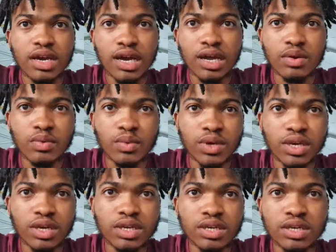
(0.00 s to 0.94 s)
and
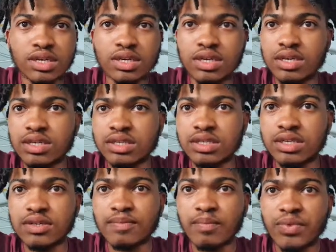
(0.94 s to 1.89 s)
we
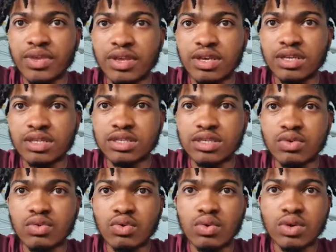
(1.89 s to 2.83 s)
see
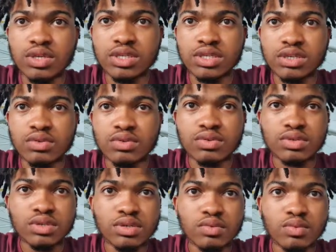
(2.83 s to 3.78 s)
0 0
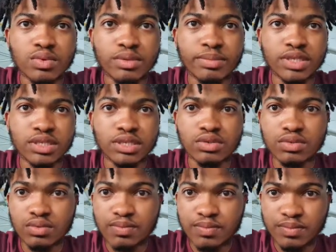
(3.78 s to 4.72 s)
will be 0